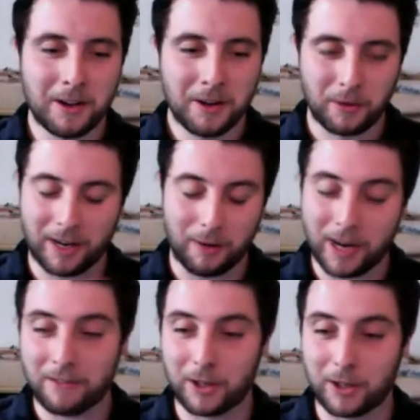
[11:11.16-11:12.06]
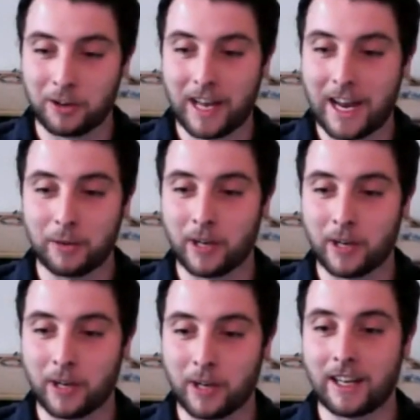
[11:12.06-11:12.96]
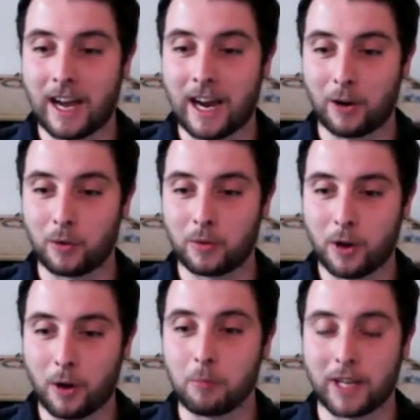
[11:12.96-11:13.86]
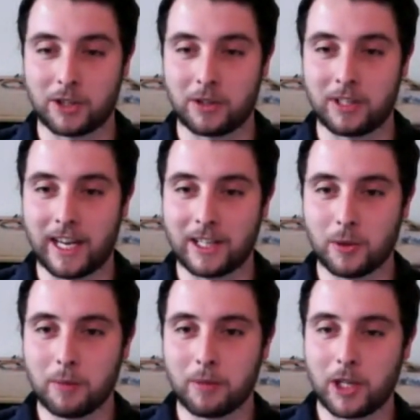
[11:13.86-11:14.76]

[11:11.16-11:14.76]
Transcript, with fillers: yeah, we haven't gone anywhere near how complex you can get into it.